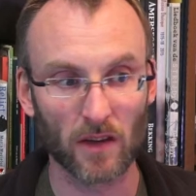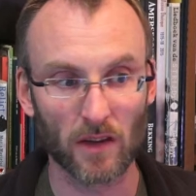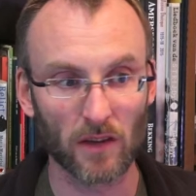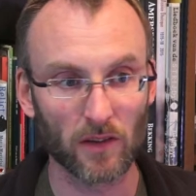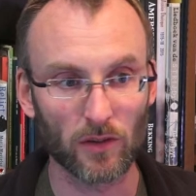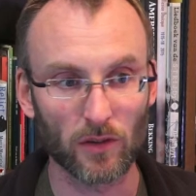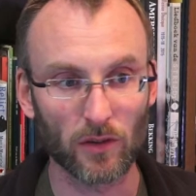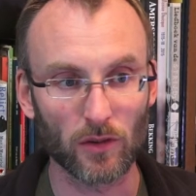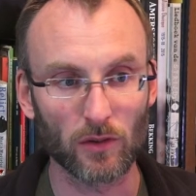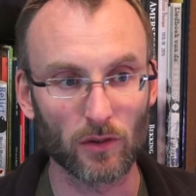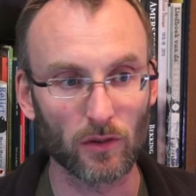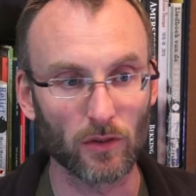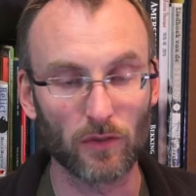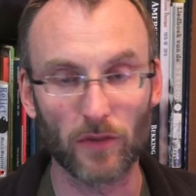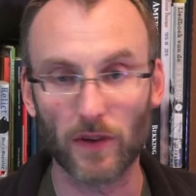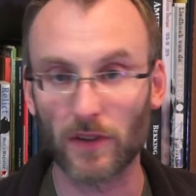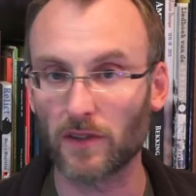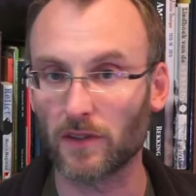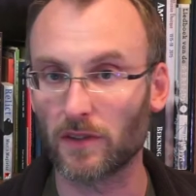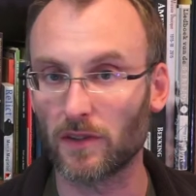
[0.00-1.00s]
to
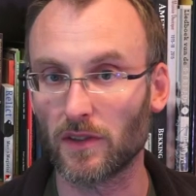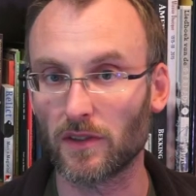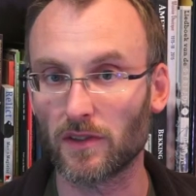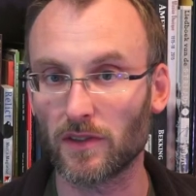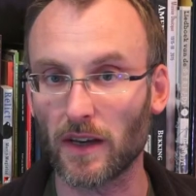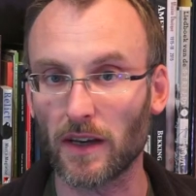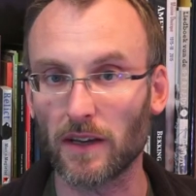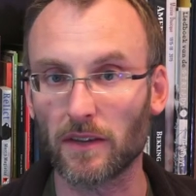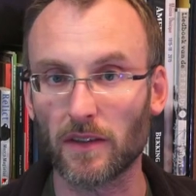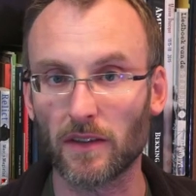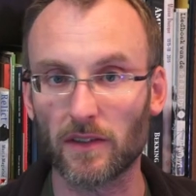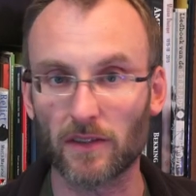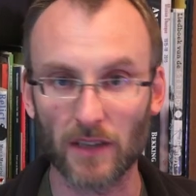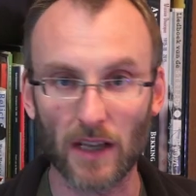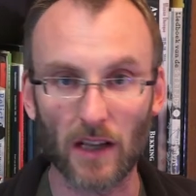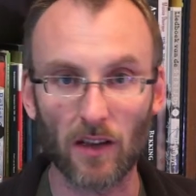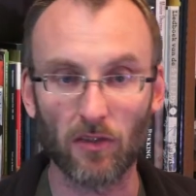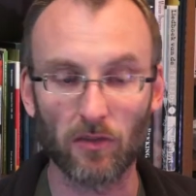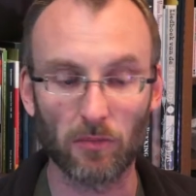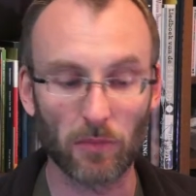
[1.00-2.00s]
visit the site
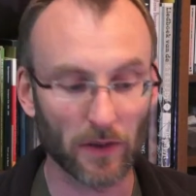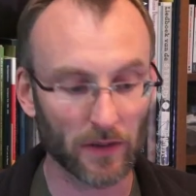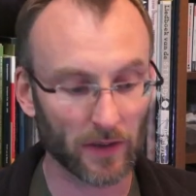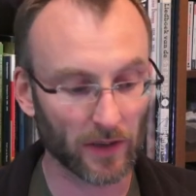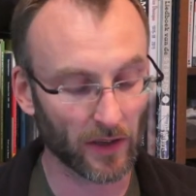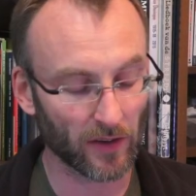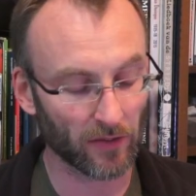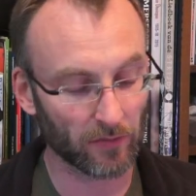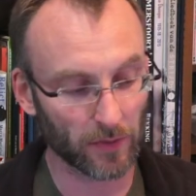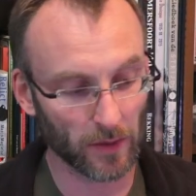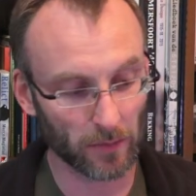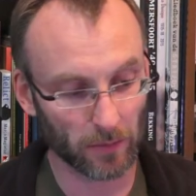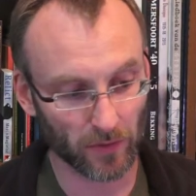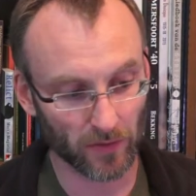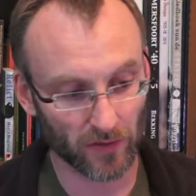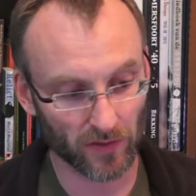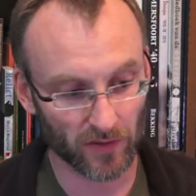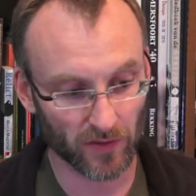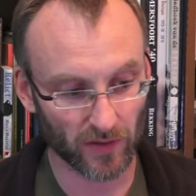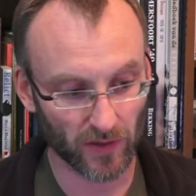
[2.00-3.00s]
itself. But if people
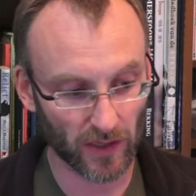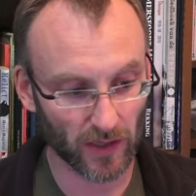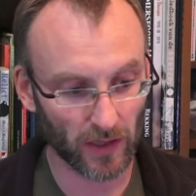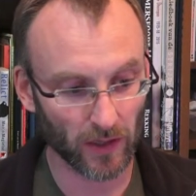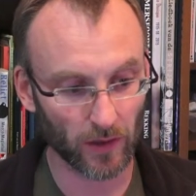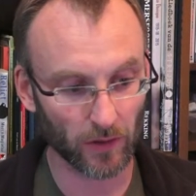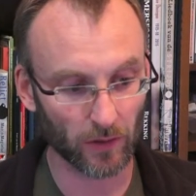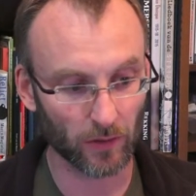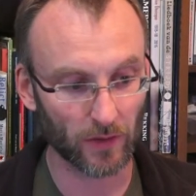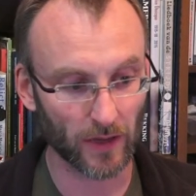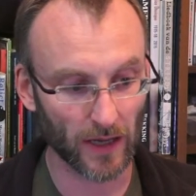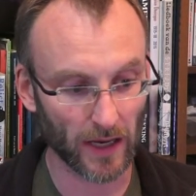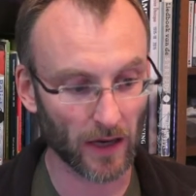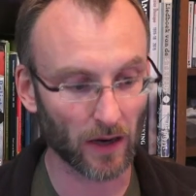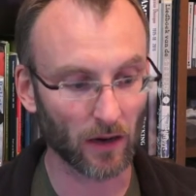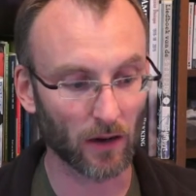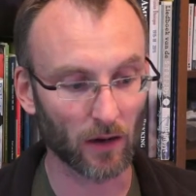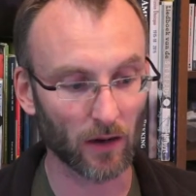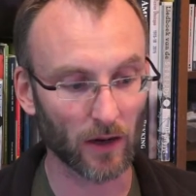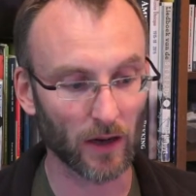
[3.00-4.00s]
see you
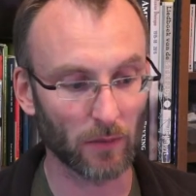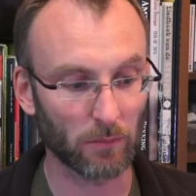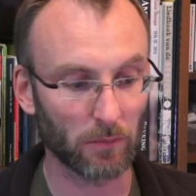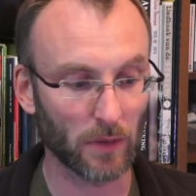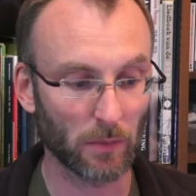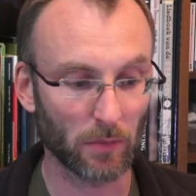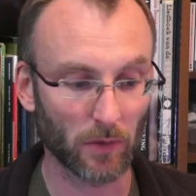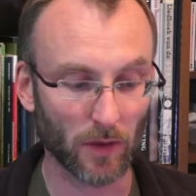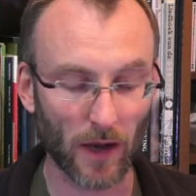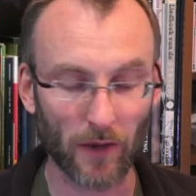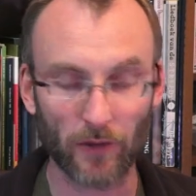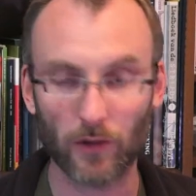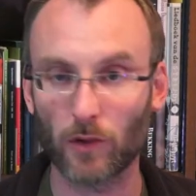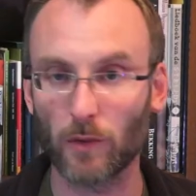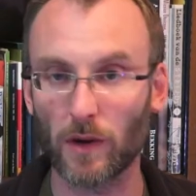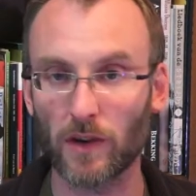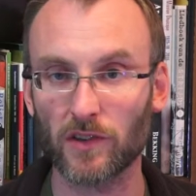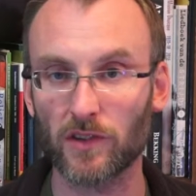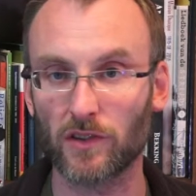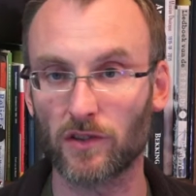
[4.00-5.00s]
there and people ask
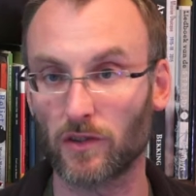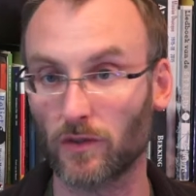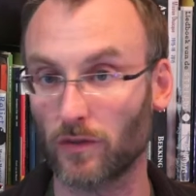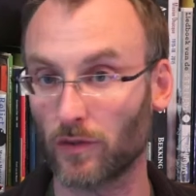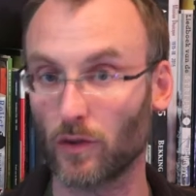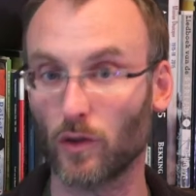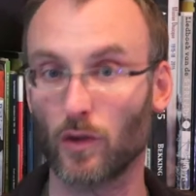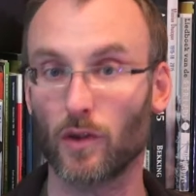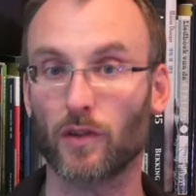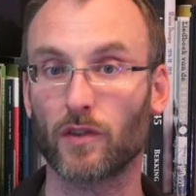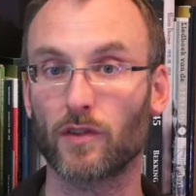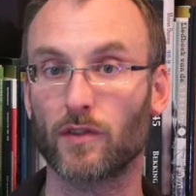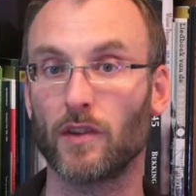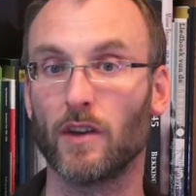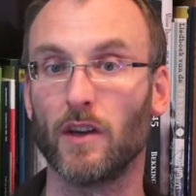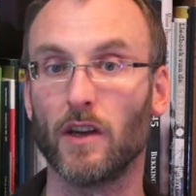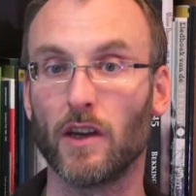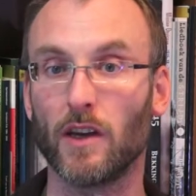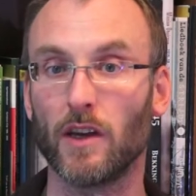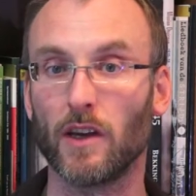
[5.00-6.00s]
questions, of course,
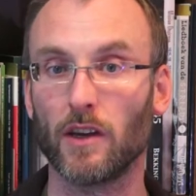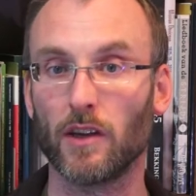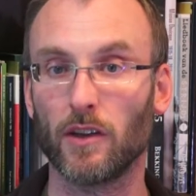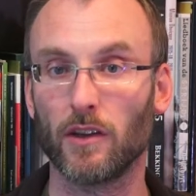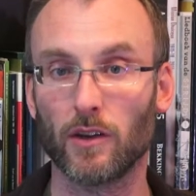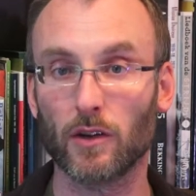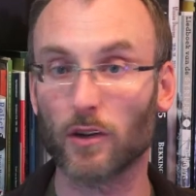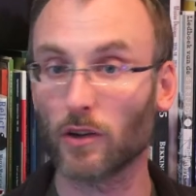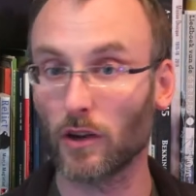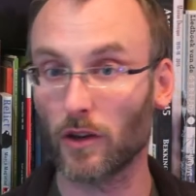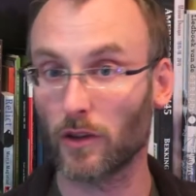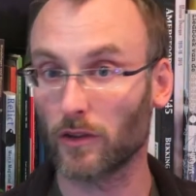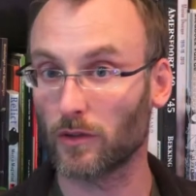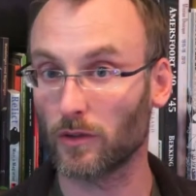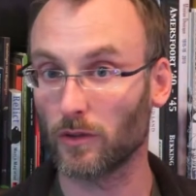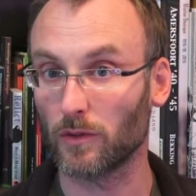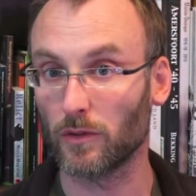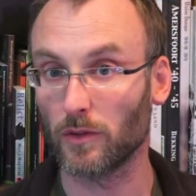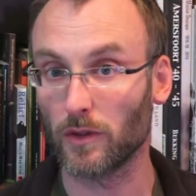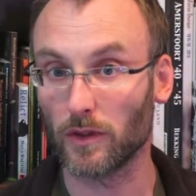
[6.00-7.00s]
you're going
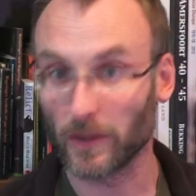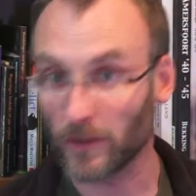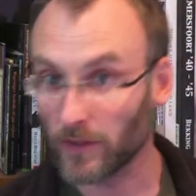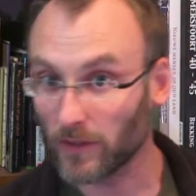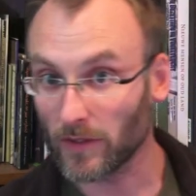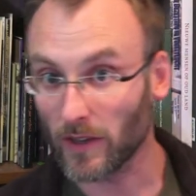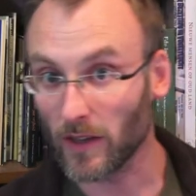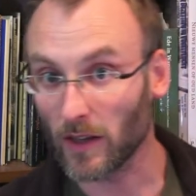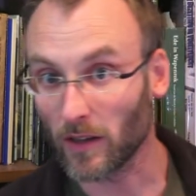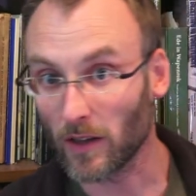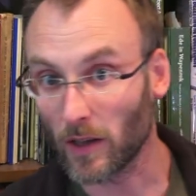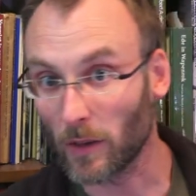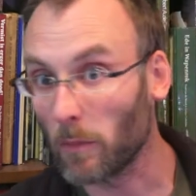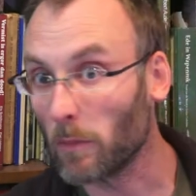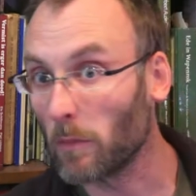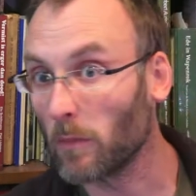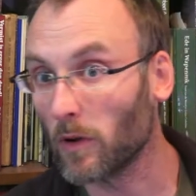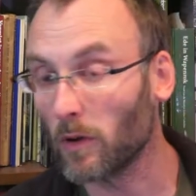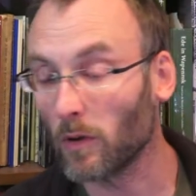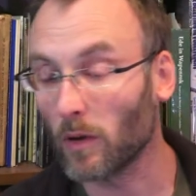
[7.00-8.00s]
to tell
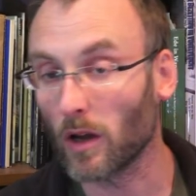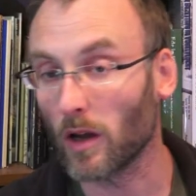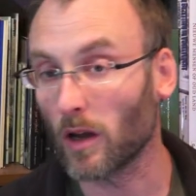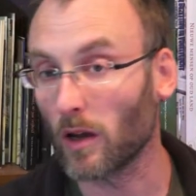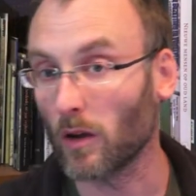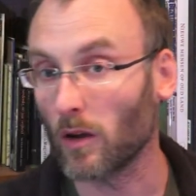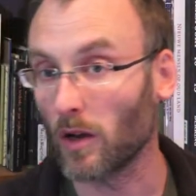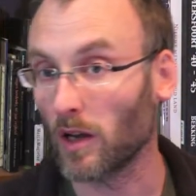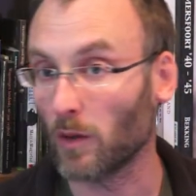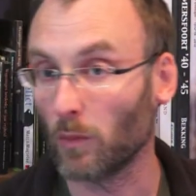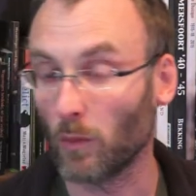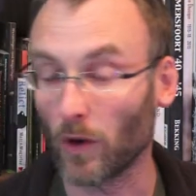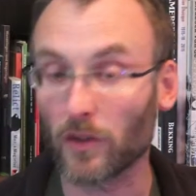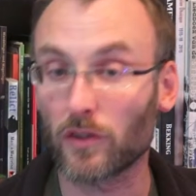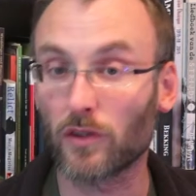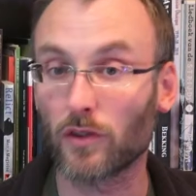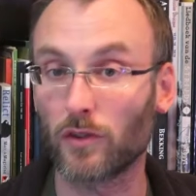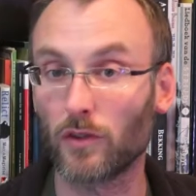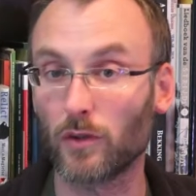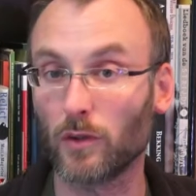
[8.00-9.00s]
them
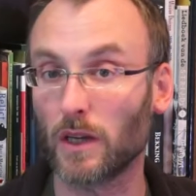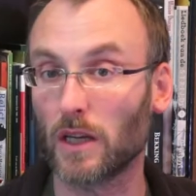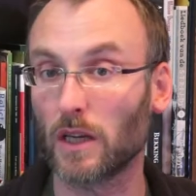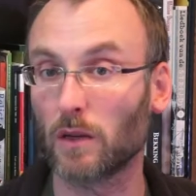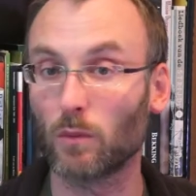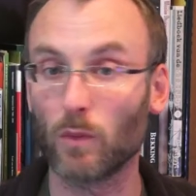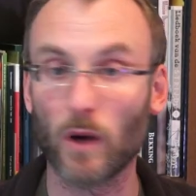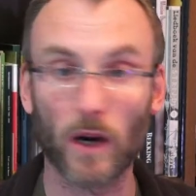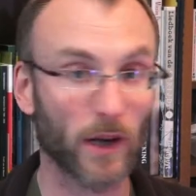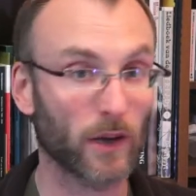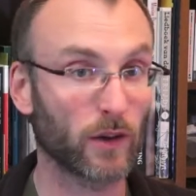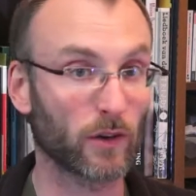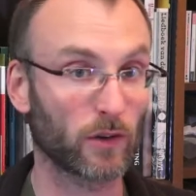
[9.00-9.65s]
what you're doing and why you're